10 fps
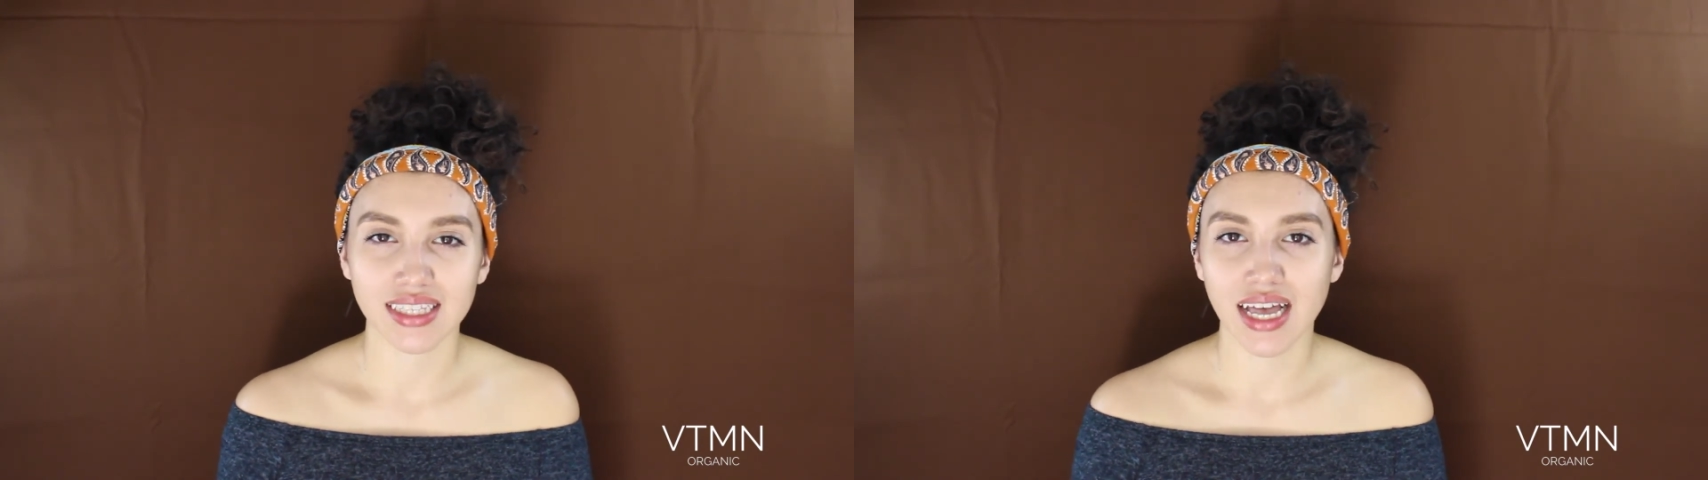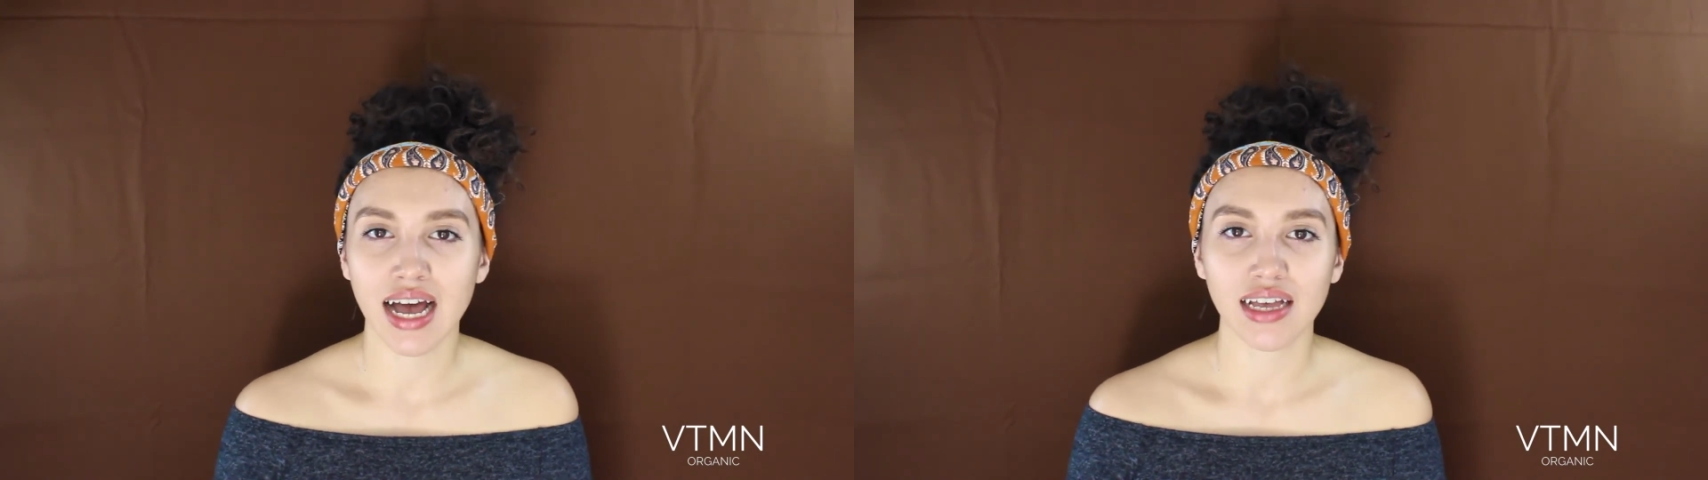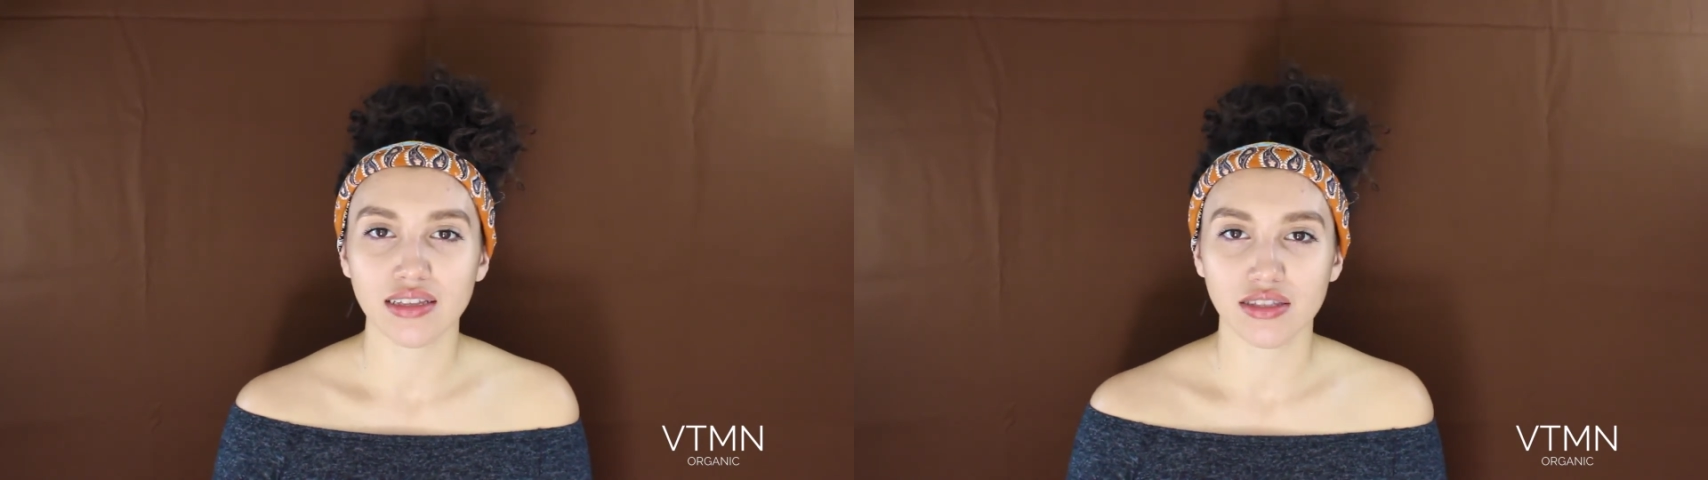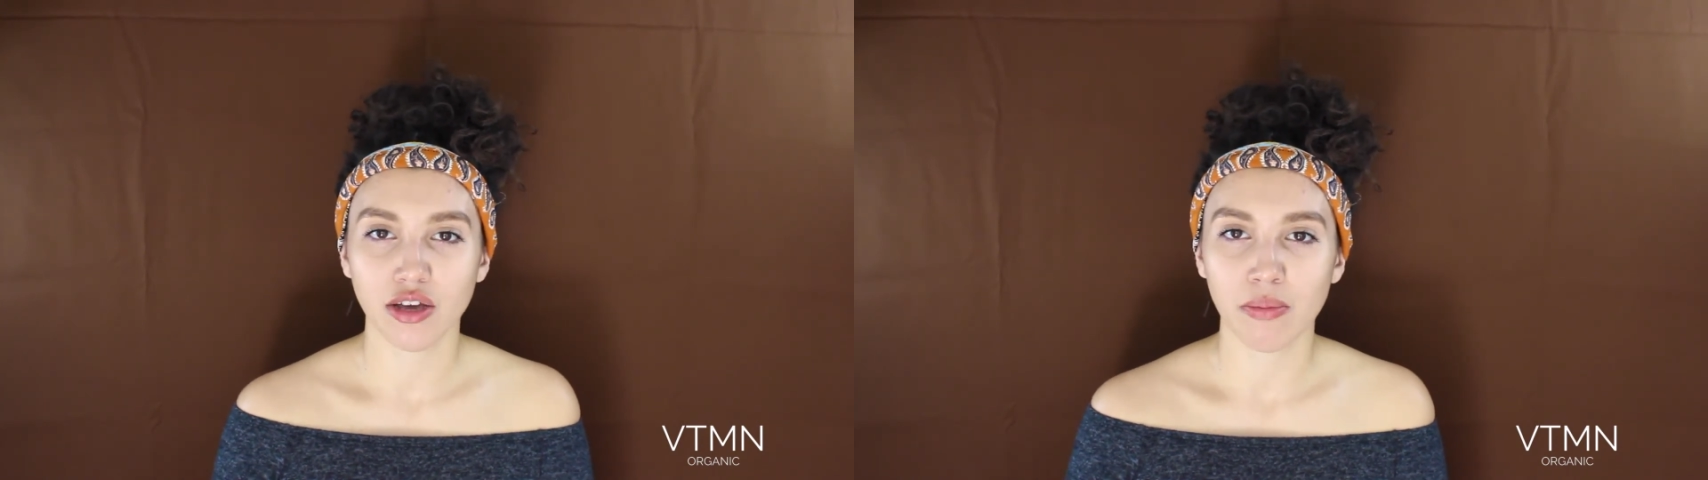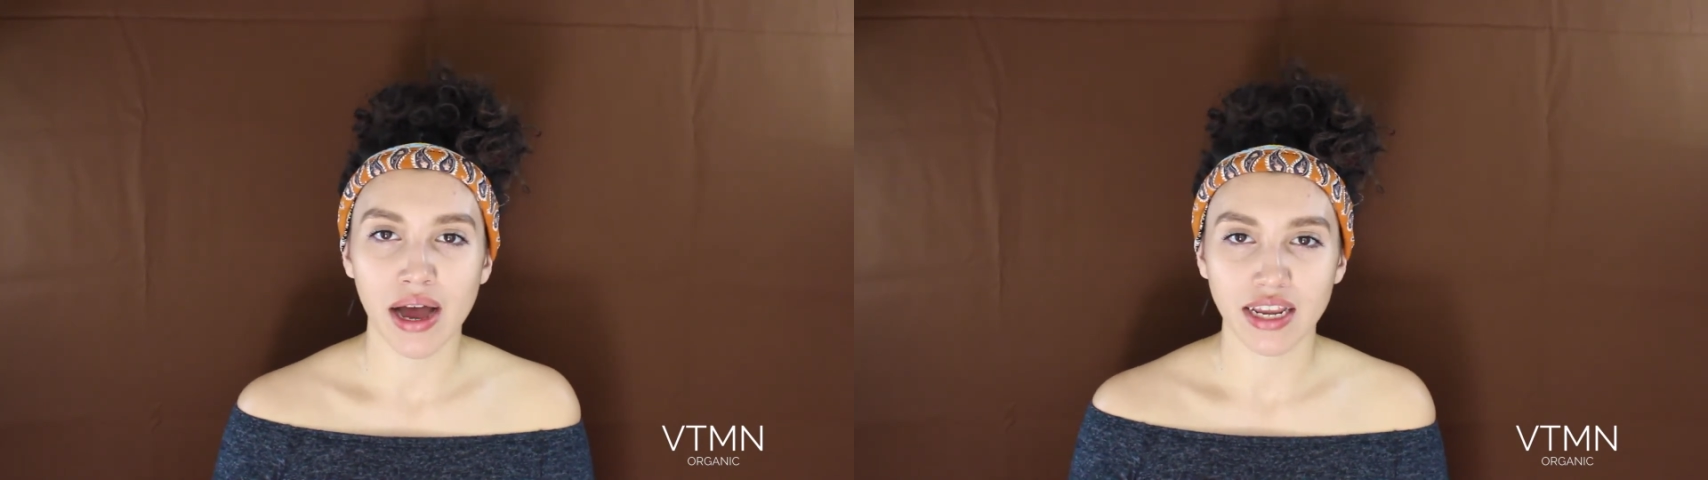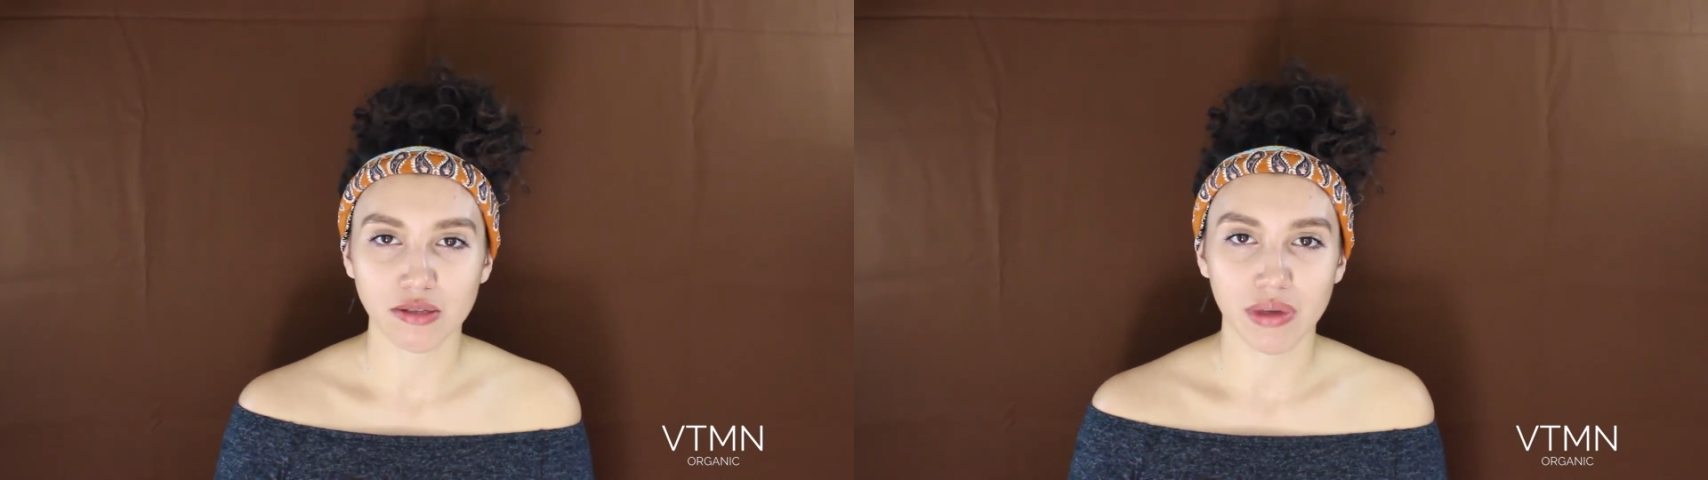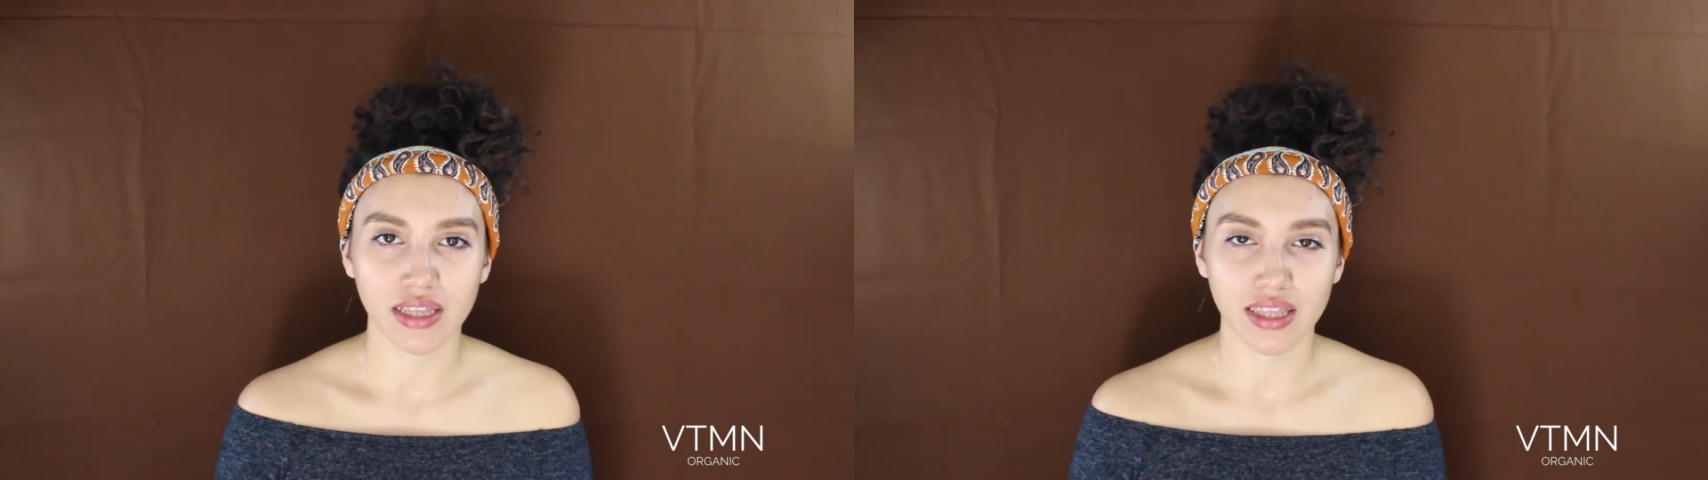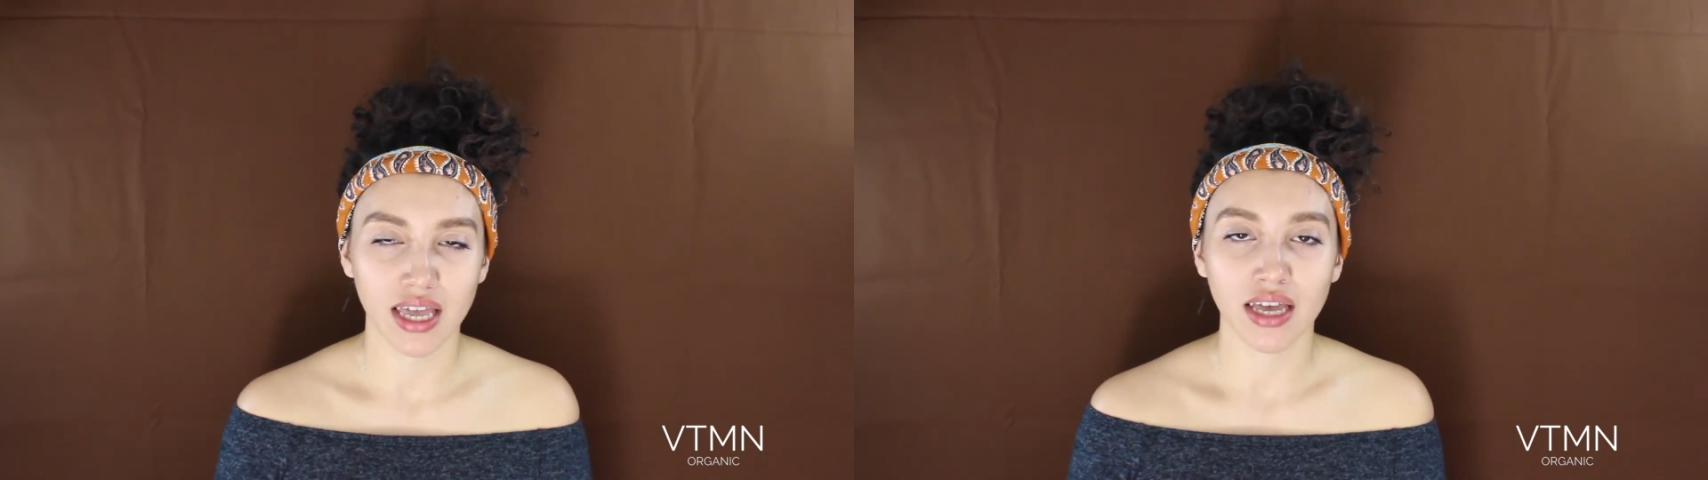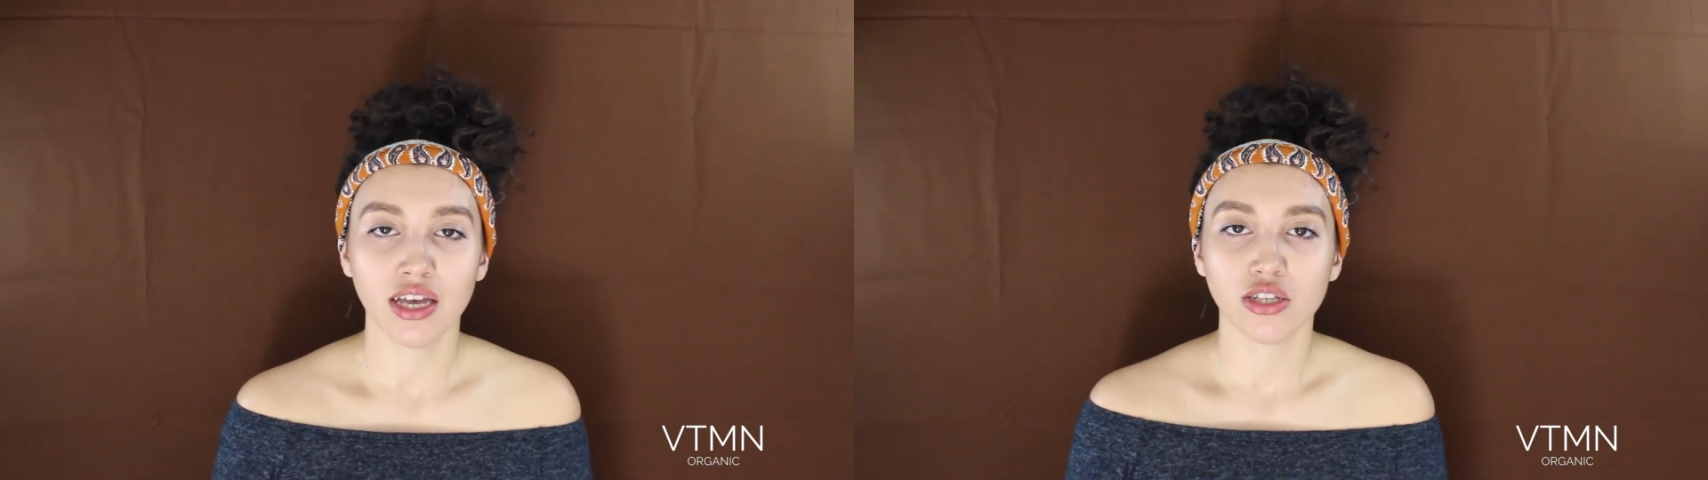not your body's main thing.